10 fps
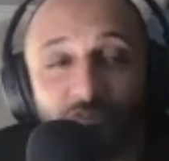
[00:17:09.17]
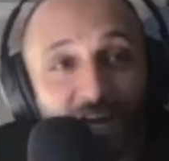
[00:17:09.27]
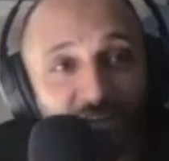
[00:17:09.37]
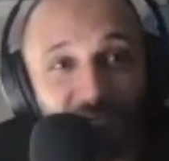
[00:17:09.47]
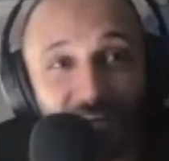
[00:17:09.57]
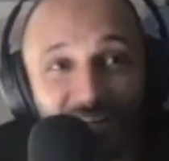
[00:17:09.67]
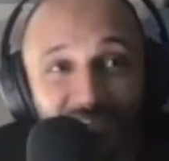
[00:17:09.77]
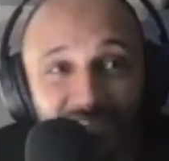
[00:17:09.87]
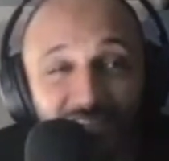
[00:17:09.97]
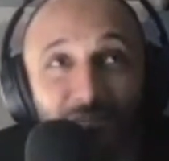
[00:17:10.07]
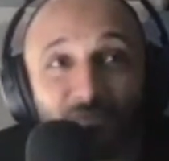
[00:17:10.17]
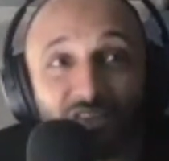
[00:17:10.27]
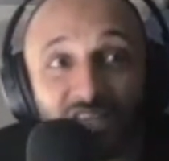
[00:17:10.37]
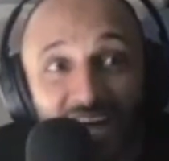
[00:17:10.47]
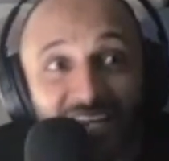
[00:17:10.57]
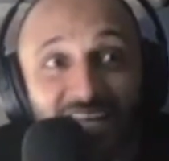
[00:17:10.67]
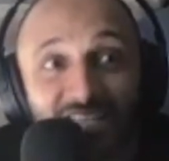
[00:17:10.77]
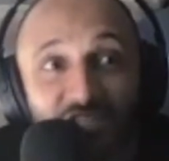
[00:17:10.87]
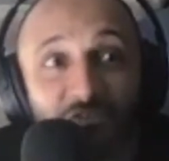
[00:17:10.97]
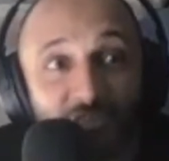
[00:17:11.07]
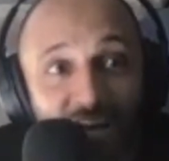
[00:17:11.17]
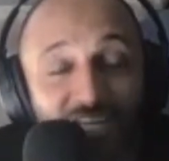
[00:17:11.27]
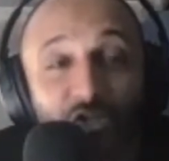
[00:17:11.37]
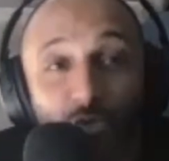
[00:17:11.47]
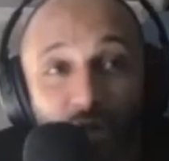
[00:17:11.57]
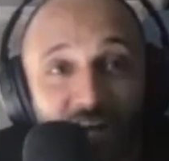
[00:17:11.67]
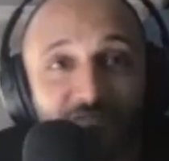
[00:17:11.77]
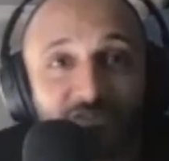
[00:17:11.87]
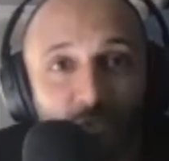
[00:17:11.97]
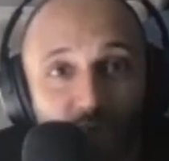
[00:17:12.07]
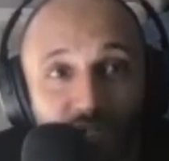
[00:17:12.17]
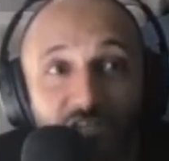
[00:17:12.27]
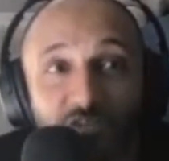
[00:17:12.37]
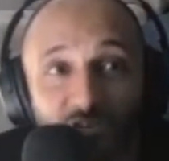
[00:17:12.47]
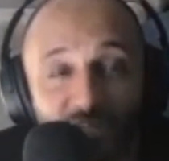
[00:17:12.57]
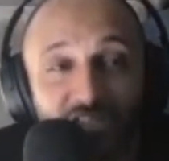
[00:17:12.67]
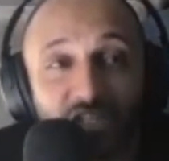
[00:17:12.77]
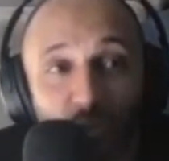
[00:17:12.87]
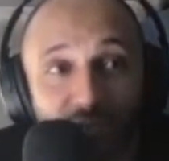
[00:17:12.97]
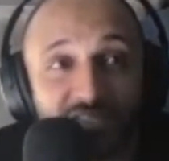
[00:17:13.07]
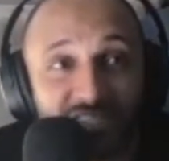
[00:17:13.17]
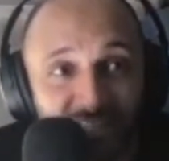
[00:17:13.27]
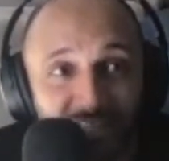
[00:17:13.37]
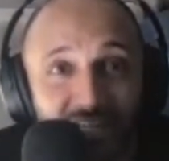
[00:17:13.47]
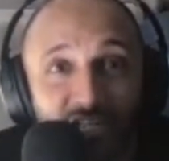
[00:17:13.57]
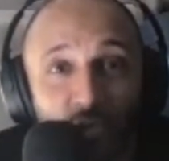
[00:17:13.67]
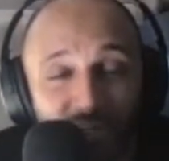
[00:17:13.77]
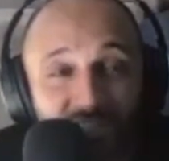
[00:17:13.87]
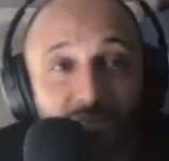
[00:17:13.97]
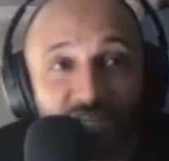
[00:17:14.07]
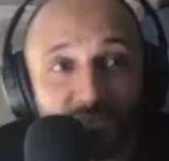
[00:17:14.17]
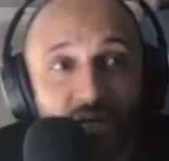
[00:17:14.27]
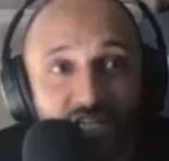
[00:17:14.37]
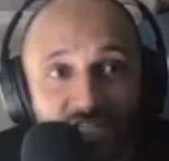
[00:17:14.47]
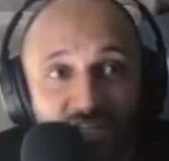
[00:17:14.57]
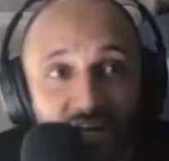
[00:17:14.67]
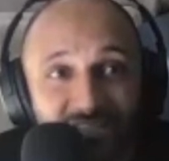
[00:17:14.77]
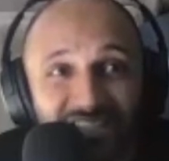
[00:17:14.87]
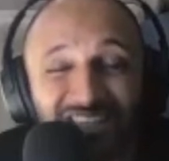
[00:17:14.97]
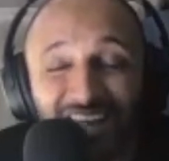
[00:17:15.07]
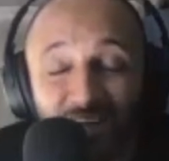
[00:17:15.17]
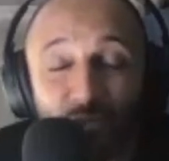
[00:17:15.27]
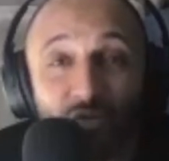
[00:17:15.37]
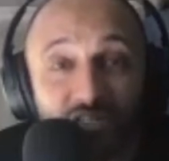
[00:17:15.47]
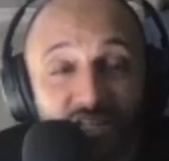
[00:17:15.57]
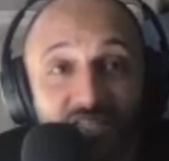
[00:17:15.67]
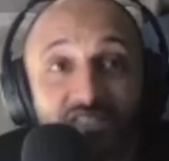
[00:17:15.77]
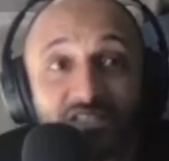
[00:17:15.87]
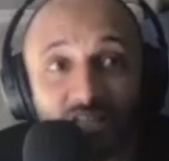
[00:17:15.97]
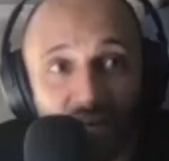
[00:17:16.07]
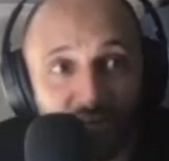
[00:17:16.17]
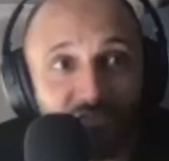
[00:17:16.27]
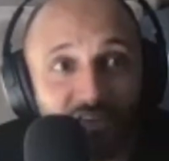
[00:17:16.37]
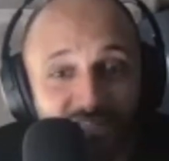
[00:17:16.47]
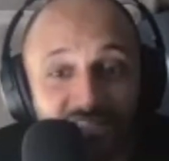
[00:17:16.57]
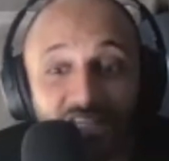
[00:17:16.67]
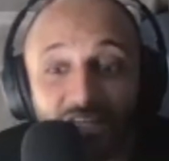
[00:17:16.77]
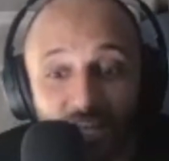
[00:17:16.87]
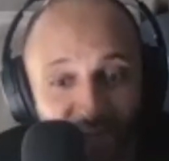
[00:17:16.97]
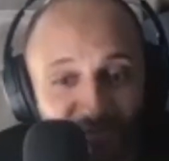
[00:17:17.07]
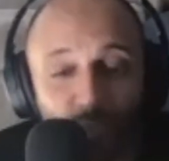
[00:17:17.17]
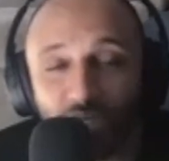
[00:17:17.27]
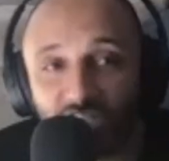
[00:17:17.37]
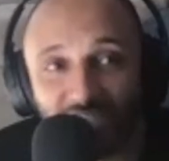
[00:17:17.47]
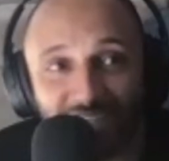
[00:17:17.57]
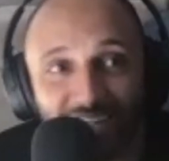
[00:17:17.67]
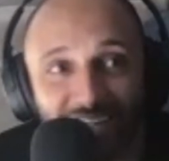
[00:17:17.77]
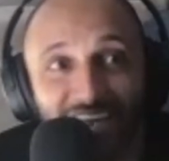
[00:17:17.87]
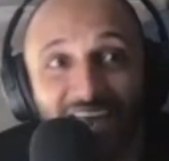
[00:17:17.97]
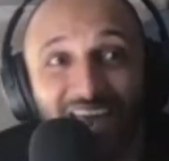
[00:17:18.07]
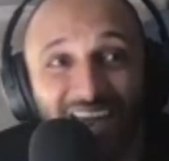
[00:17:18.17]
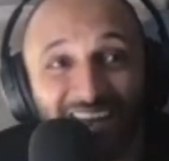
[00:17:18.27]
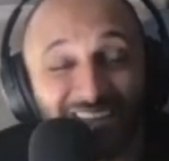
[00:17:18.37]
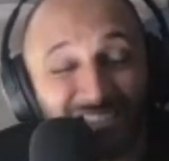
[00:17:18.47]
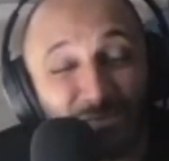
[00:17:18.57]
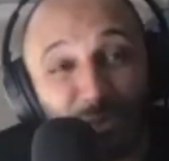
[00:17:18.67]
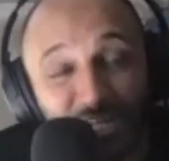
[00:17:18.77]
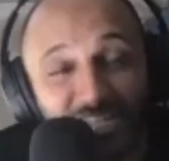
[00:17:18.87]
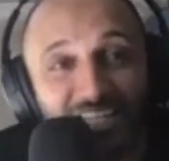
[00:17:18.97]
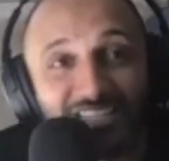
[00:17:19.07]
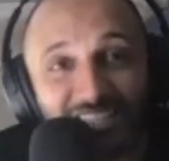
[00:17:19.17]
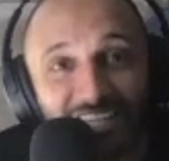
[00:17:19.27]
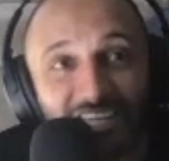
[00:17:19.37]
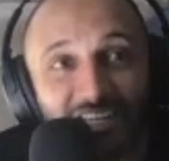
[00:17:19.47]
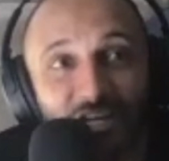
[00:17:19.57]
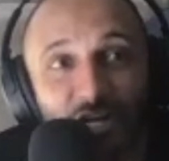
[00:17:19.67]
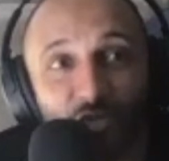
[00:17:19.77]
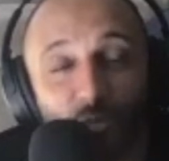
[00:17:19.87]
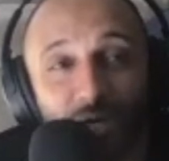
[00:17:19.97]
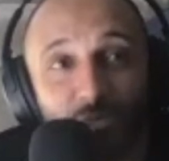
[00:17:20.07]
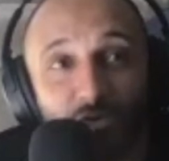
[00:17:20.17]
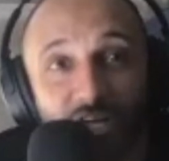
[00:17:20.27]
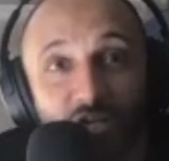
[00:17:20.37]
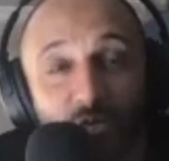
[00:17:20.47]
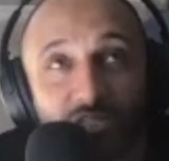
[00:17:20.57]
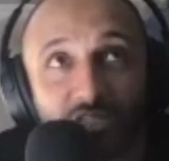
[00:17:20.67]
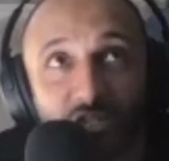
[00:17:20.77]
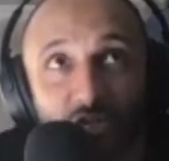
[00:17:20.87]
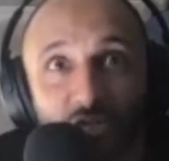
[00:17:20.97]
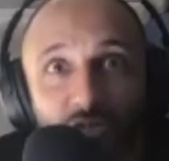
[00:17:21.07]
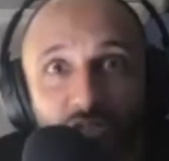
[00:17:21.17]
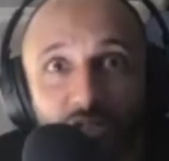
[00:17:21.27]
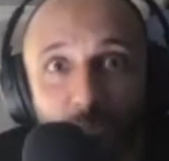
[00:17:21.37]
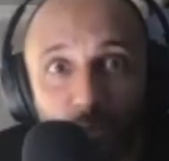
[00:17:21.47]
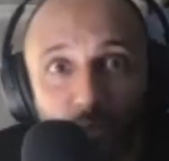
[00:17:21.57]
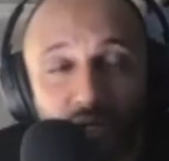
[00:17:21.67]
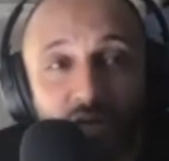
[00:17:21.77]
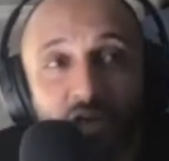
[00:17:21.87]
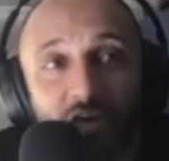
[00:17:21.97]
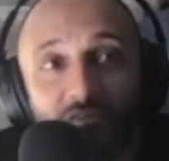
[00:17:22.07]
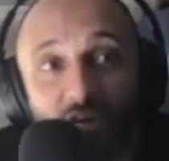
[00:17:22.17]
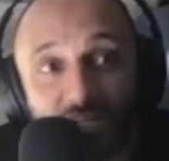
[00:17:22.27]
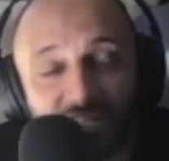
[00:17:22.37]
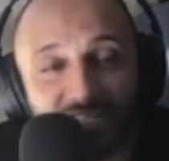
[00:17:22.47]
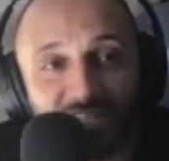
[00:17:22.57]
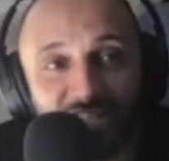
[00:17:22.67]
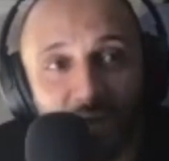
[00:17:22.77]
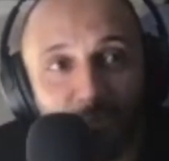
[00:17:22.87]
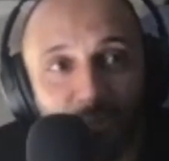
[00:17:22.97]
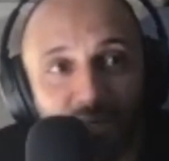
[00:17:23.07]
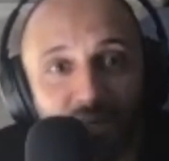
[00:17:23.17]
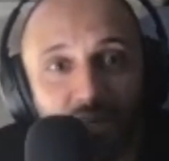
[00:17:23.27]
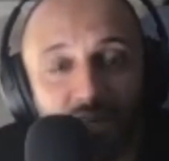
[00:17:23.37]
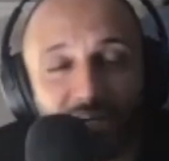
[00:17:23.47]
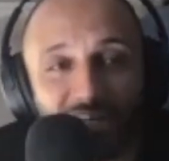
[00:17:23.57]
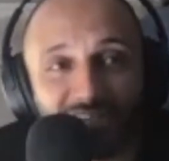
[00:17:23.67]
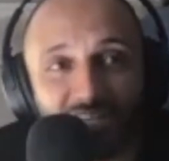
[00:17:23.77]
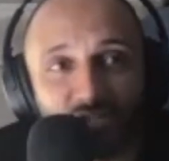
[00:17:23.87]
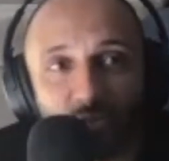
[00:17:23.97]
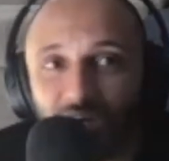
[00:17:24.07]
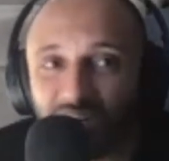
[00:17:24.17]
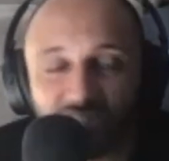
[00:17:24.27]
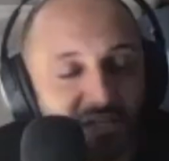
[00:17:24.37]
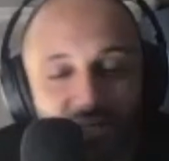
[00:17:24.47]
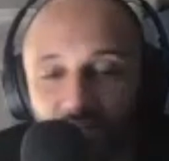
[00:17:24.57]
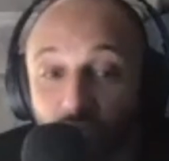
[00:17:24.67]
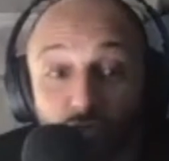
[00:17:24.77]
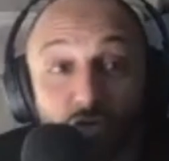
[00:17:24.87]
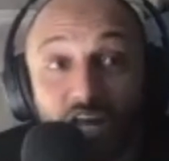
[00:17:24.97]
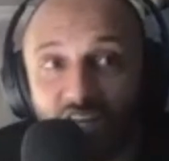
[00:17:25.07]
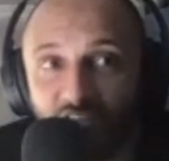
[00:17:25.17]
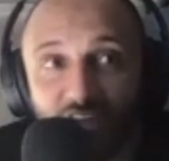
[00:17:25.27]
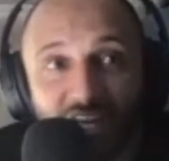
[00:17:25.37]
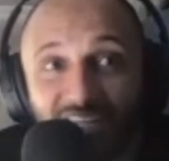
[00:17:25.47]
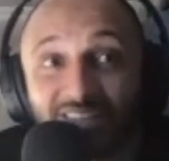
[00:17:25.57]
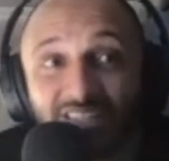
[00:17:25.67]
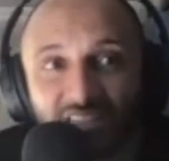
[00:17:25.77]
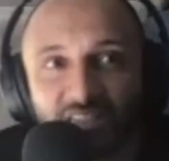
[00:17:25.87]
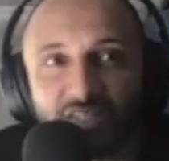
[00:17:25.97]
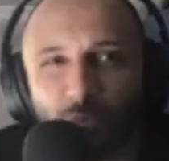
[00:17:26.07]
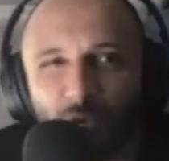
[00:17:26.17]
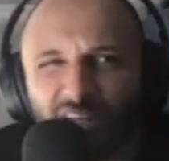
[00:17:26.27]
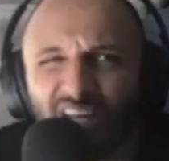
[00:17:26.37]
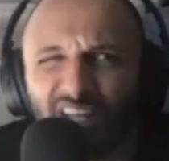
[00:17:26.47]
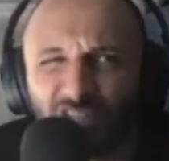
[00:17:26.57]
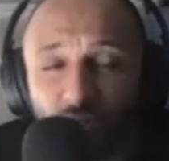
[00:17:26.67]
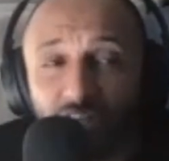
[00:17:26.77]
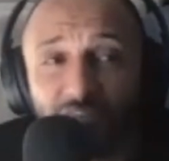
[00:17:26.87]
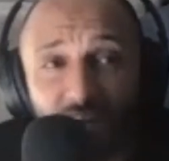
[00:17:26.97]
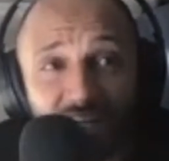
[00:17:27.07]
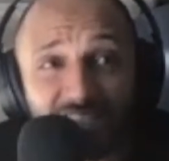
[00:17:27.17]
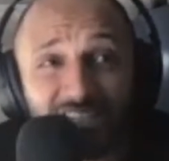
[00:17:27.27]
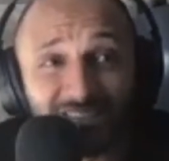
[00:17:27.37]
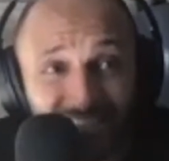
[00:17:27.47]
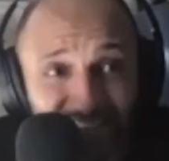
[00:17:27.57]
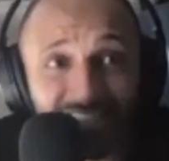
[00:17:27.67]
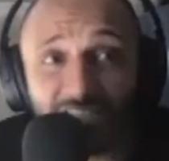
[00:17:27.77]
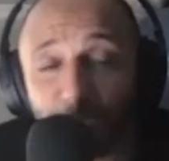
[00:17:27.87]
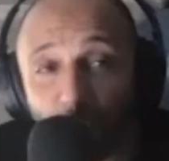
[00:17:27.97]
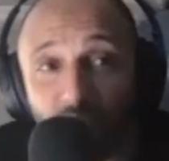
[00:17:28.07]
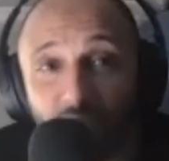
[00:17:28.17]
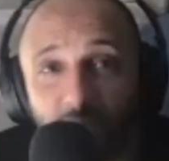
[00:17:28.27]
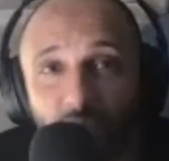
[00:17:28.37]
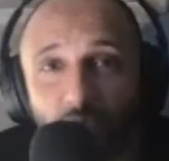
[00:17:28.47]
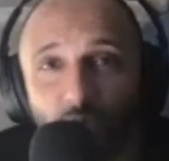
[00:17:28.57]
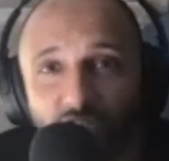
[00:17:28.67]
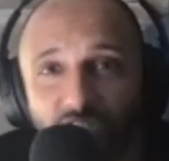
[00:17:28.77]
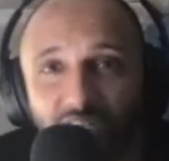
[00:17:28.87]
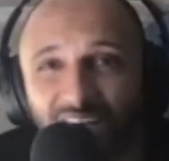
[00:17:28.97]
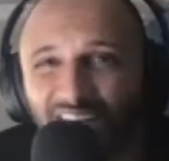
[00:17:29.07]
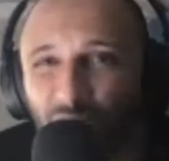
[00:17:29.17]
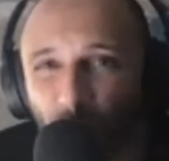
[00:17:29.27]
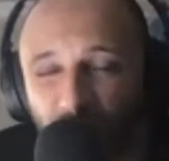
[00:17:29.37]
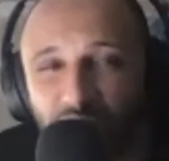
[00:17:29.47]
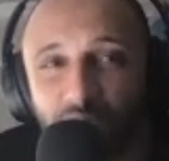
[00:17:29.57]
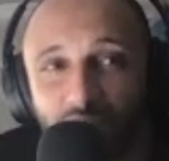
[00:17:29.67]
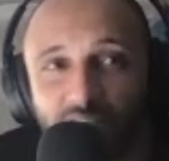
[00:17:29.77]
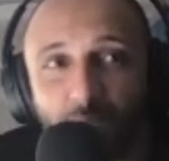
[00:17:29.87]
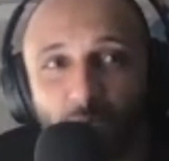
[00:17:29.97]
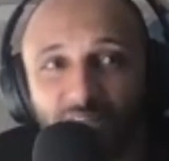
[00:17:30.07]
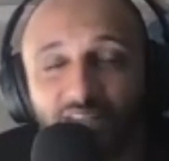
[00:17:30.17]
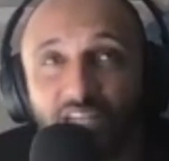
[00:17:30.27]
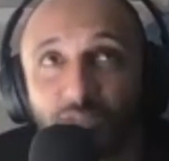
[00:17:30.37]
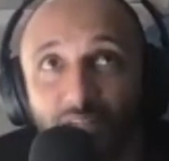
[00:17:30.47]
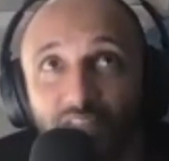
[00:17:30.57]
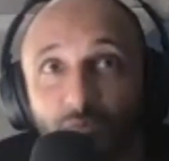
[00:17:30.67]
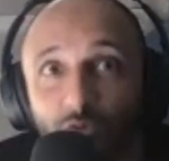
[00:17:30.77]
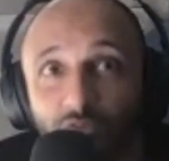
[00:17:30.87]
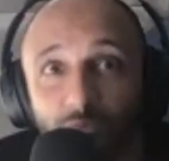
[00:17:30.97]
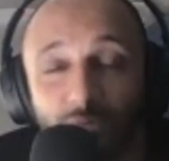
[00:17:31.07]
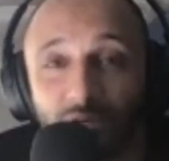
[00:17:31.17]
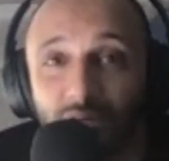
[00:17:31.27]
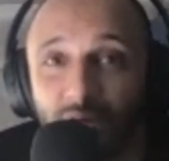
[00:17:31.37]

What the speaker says: Fight fans, that is the fight you have to watch. If you're into UFC and you're into mixed martial arts, that was a slugfest. Loved watching that. And especially seeing the way Moreno was, you know, number one versus the champion contender-wise. Great fight. It didn't disappoint. Tony Ferguson did disappoint watching that. It was very disappointing. I expected more from him.